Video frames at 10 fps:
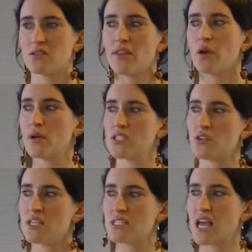So the
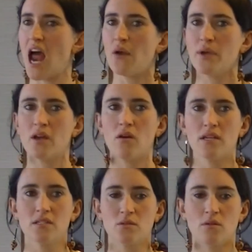question is, are we
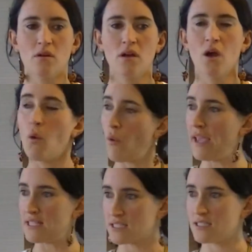going to
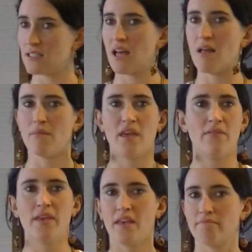wait and
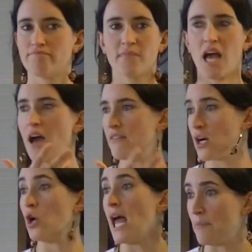maybe have a
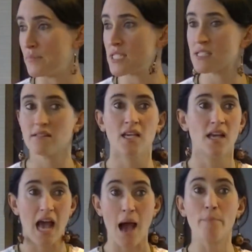collapse
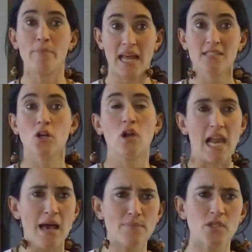and plan
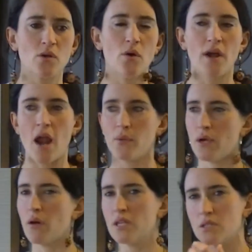collapse, or are we
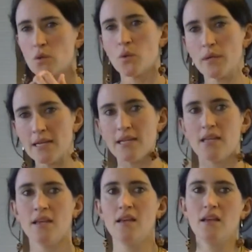going to
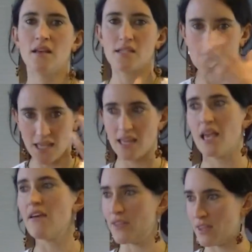really see the
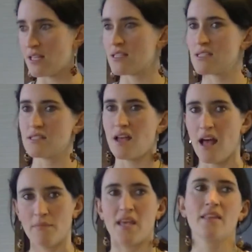evidence
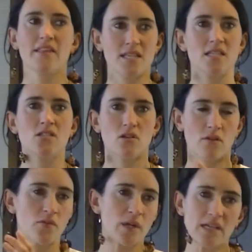and make the decision
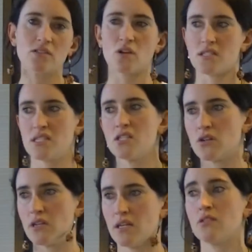of really
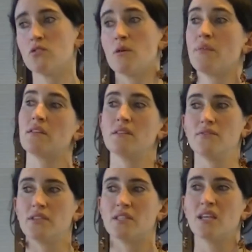transitioning into something
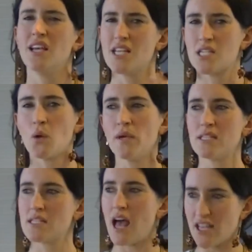different? So
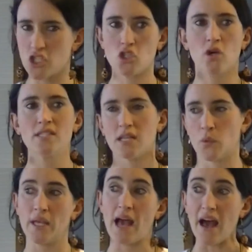it's a choice
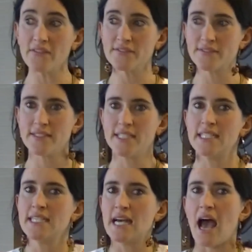that we have,
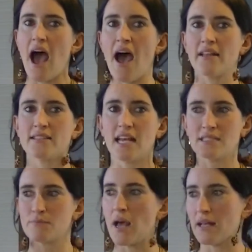and
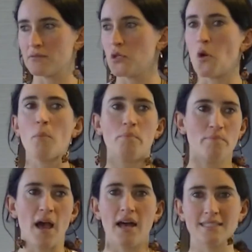
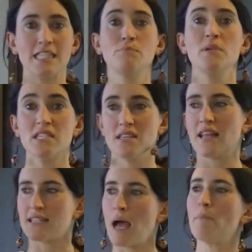as a species
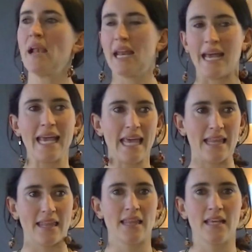that can plan
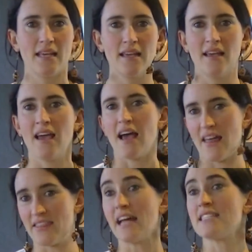ahead,
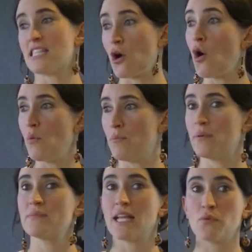that's the hope,
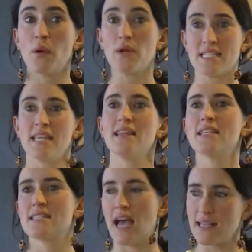that we will see
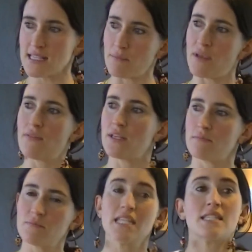these signs and maybe
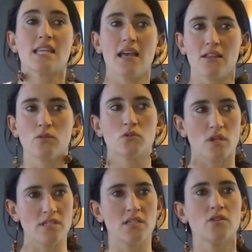decide to
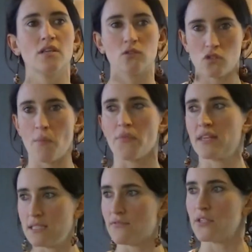transition into something
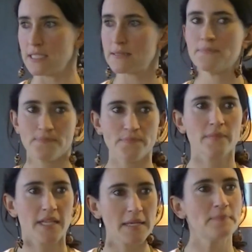different.
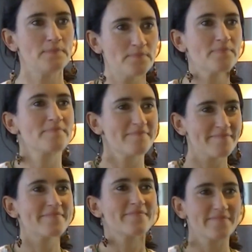Okay?
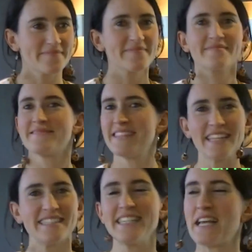That's it.